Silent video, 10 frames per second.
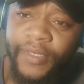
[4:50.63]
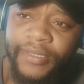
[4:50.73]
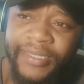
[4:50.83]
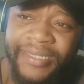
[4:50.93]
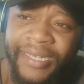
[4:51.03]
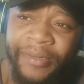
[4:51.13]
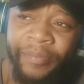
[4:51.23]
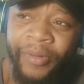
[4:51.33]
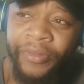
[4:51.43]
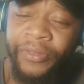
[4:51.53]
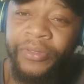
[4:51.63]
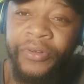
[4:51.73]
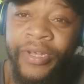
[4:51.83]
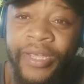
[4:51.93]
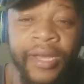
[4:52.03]
She's had about
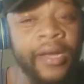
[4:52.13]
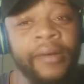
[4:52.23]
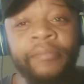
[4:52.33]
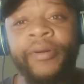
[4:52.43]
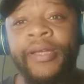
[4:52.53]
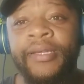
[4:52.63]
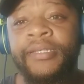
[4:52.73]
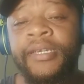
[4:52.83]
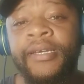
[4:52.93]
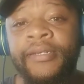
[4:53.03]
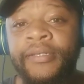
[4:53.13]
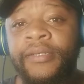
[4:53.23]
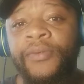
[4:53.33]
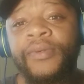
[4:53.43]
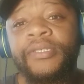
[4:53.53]
3 arm breaks, yeah,
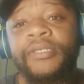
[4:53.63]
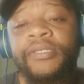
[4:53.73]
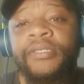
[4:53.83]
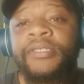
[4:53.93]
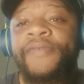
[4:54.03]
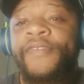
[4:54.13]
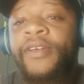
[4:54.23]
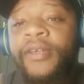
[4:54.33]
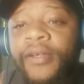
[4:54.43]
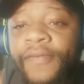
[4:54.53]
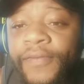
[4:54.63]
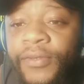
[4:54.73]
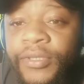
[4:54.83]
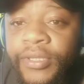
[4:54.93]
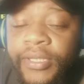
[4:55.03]
which is just very
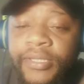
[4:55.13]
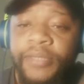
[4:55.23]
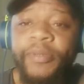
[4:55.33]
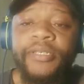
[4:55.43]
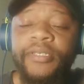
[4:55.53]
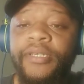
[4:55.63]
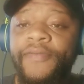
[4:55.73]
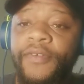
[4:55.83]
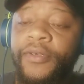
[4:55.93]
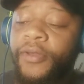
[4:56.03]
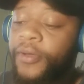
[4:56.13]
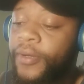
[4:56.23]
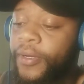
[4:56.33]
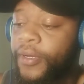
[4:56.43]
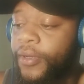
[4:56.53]
unfortunate, especially if
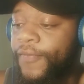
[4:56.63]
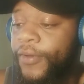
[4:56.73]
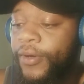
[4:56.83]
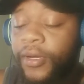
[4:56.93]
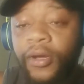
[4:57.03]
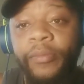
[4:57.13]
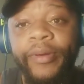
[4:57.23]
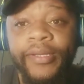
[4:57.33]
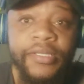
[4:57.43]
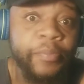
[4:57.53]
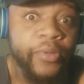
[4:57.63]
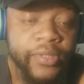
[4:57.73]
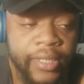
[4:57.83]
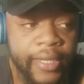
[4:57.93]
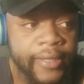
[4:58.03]
you're a combat
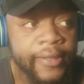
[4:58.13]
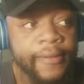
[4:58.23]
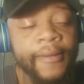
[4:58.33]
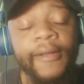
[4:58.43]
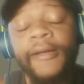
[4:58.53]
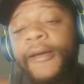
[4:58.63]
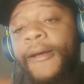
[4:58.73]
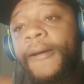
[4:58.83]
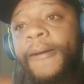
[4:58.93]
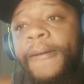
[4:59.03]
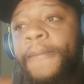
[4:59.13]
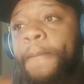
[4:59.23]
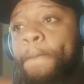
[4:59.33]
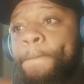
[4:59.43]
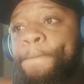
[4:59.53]
sports lady.
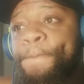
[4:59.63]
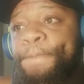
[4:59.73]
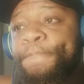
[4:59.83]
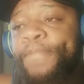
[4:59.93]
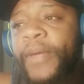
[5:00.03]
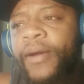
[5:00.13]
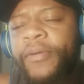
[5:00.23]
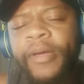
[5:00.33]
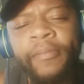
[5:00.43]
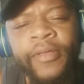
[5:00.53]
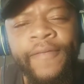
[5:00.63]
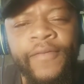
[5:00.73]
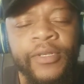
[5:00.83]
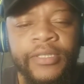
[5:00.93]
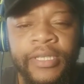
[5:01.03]
I remember the
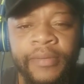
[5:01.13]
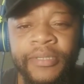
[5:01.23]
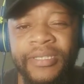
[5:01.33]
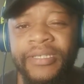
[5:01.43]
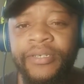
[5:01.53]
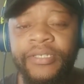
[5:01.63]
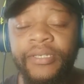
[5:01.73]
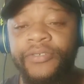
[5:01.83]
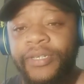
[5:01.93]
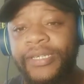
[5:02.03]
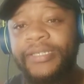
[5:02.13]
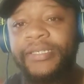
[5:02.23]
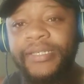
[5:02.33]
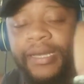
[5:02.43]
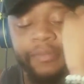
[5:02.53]
first time she literally
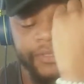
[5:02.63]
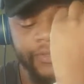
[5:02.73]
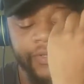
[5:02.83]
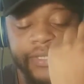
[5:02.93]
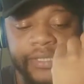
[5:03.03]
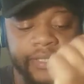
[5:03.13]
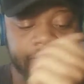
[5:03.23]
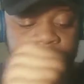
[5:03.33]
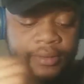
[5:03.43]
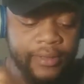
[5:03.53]
snapped her wrist, yeah.